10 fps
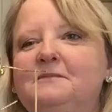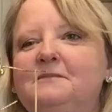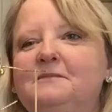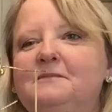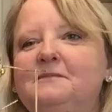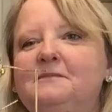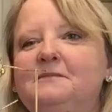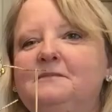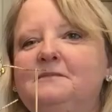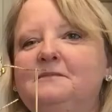
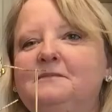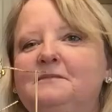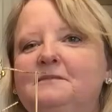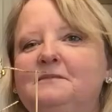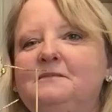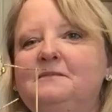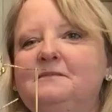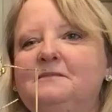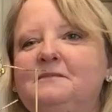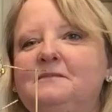
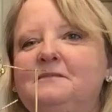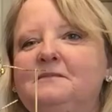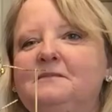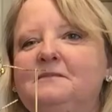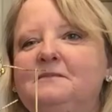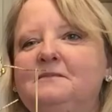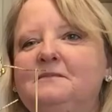This person isn't speaking.